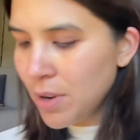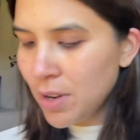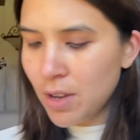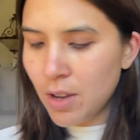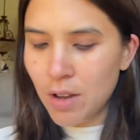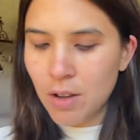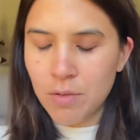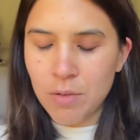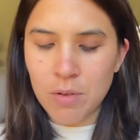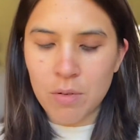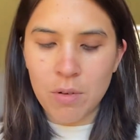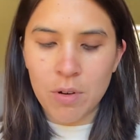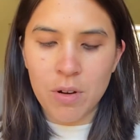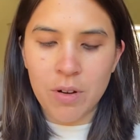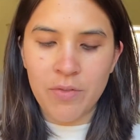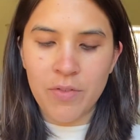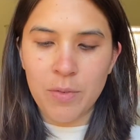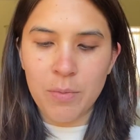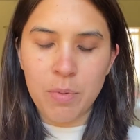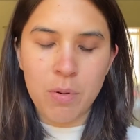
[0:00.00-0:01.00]
go in order
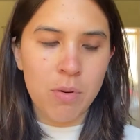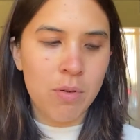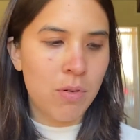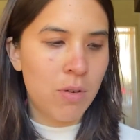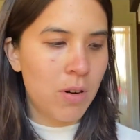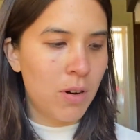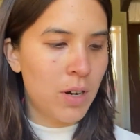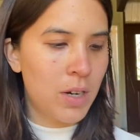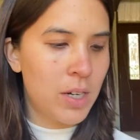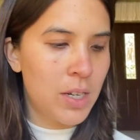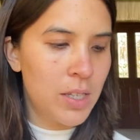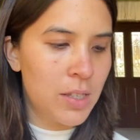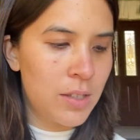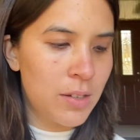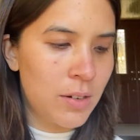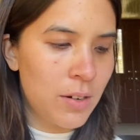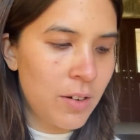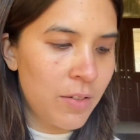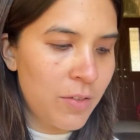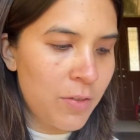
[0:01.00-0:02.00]
of importance
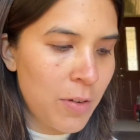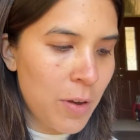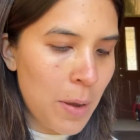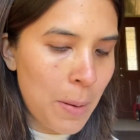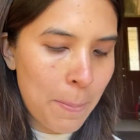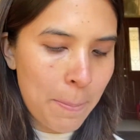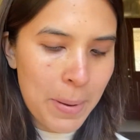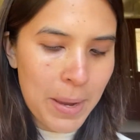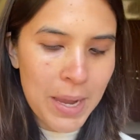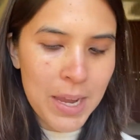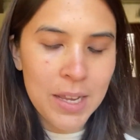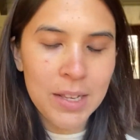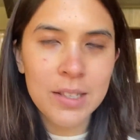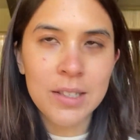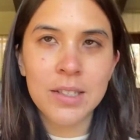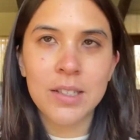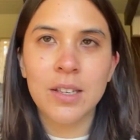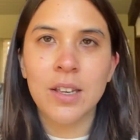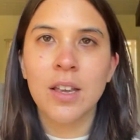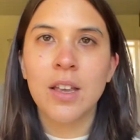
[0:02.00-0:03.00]
of
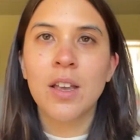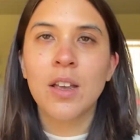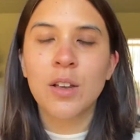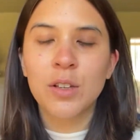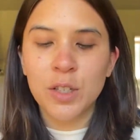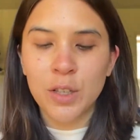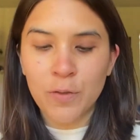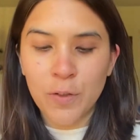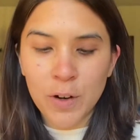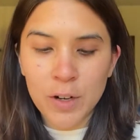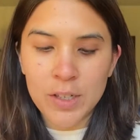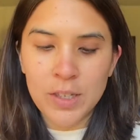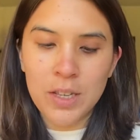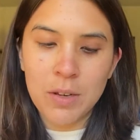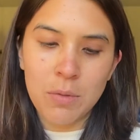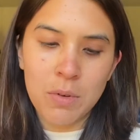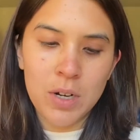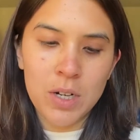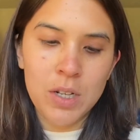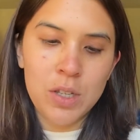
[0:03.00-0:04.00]
base. So the first thing
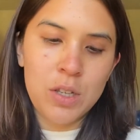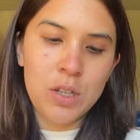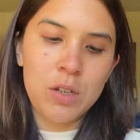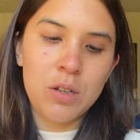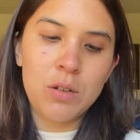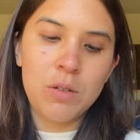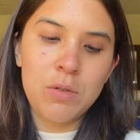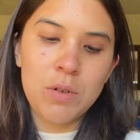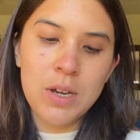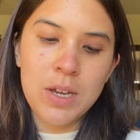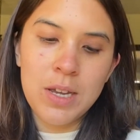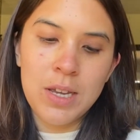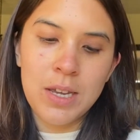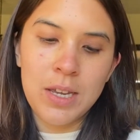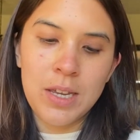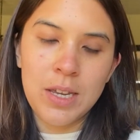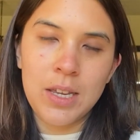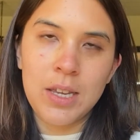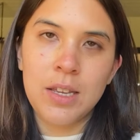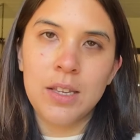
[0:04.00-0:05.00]
we're gonna do
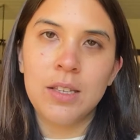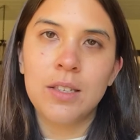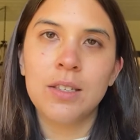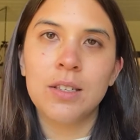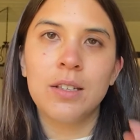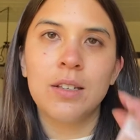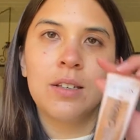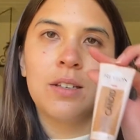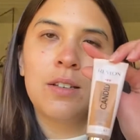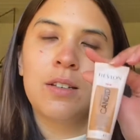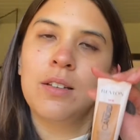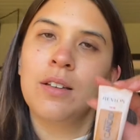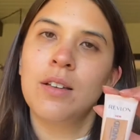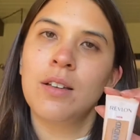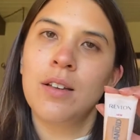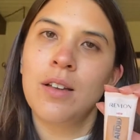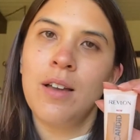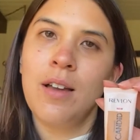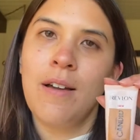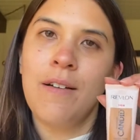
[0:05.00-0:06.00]
is
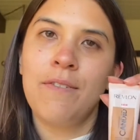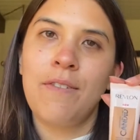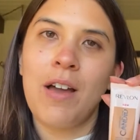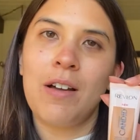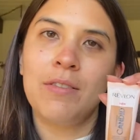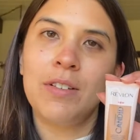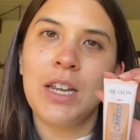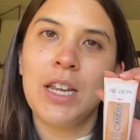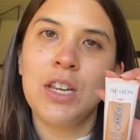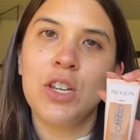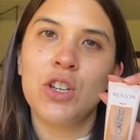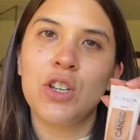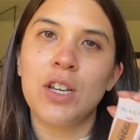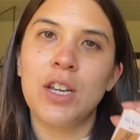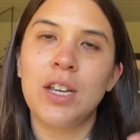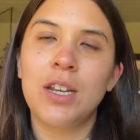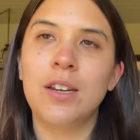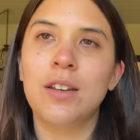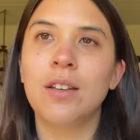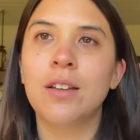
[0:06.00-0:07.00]

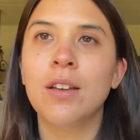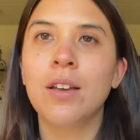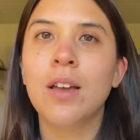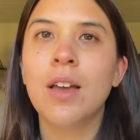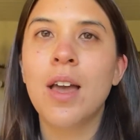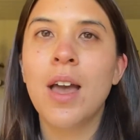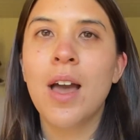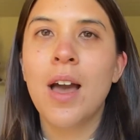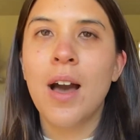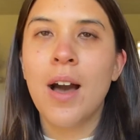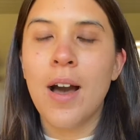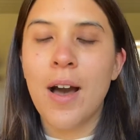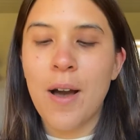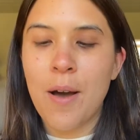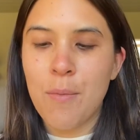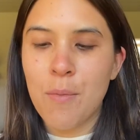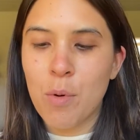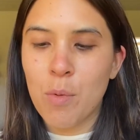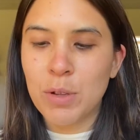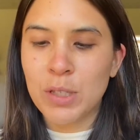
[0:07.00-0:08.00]
foundation.
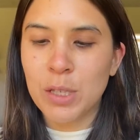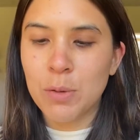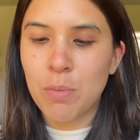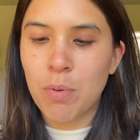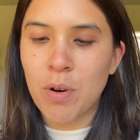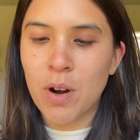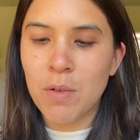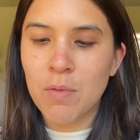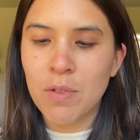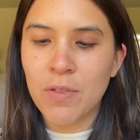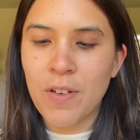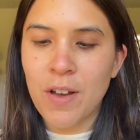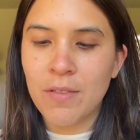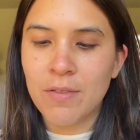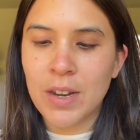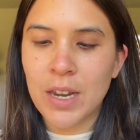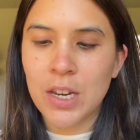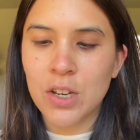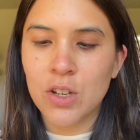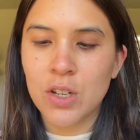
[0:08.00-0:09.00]
What's important with
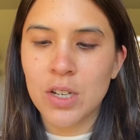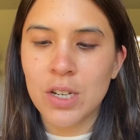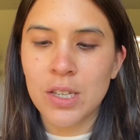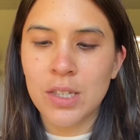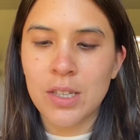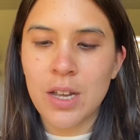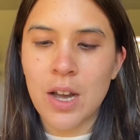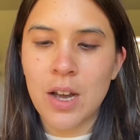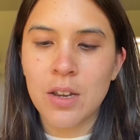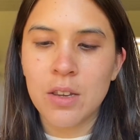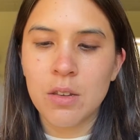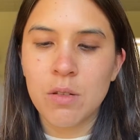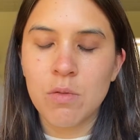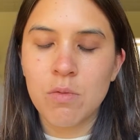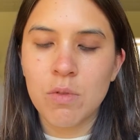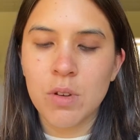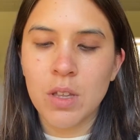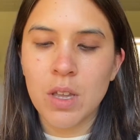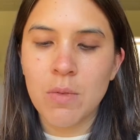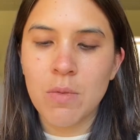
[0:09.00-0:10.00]
foundation is that you
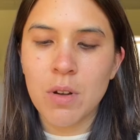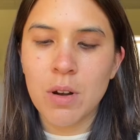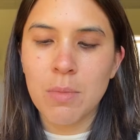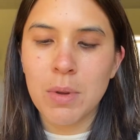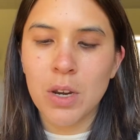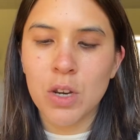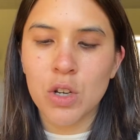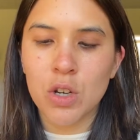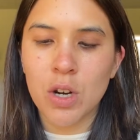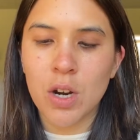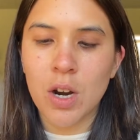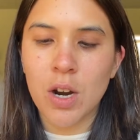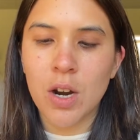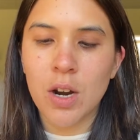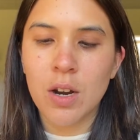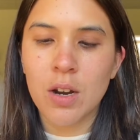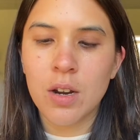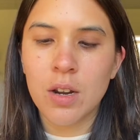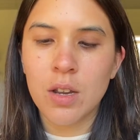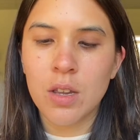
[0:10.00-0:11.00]
really wanna make sure
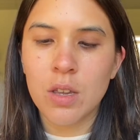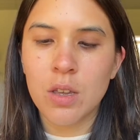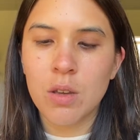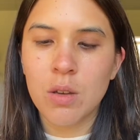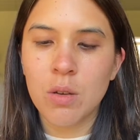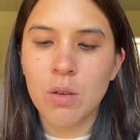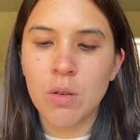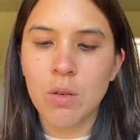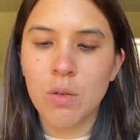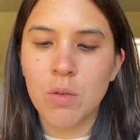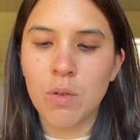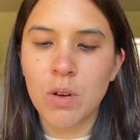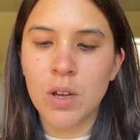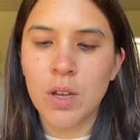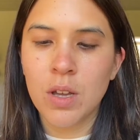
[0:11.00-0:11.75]
you